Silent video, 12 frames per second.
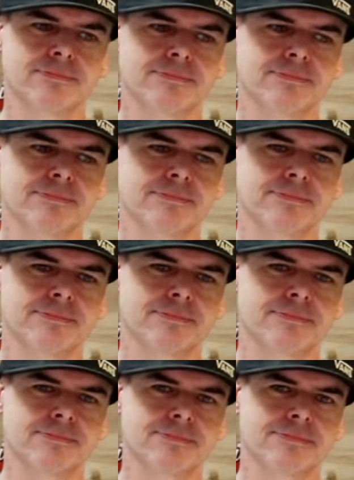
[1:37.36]

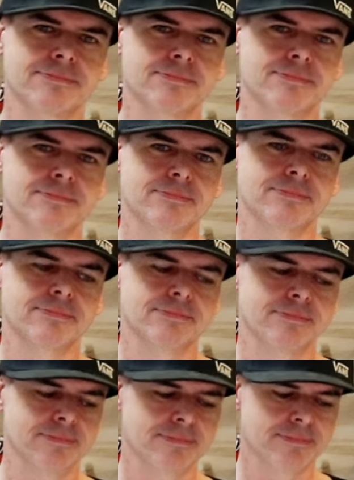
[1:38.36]

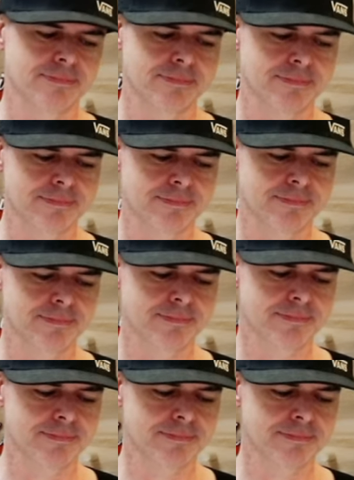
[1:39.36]

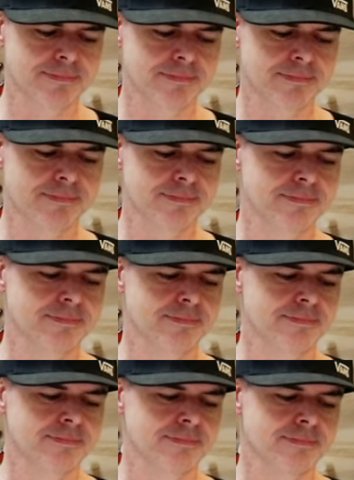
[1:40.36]

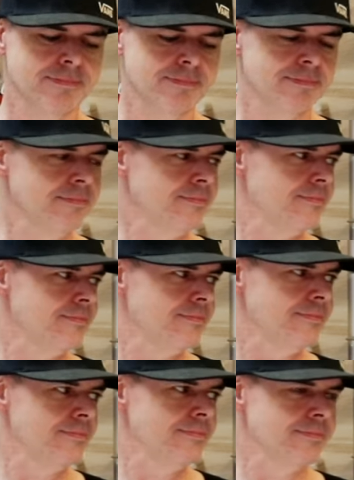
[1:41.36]

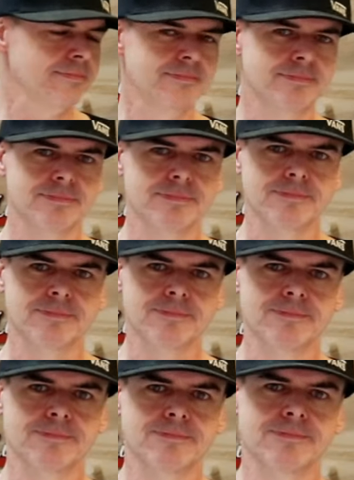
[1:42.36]

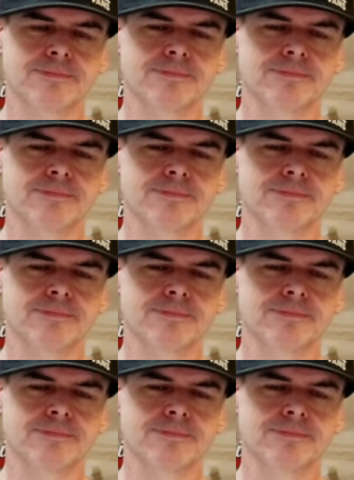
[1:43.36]
No words are spoken by the person on screen.